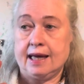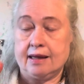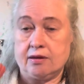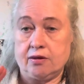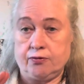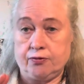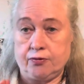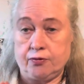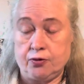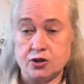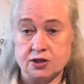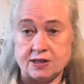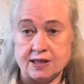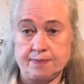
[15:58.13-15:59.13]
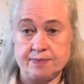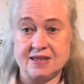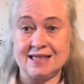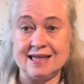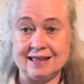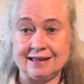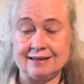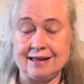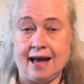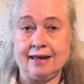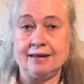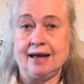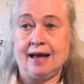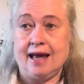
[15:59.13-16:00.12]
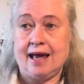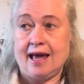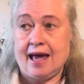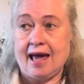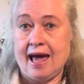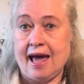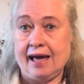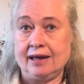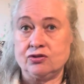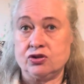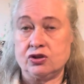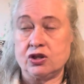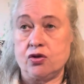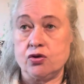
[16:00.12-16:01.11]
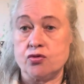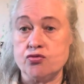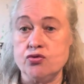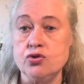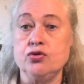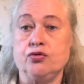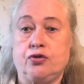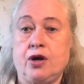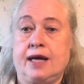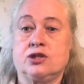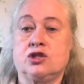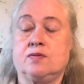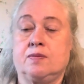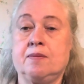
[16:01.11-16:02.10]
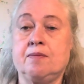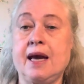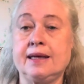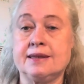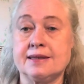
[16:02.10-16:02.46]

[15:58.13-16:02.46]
the fosseptic done, and the roof had to be made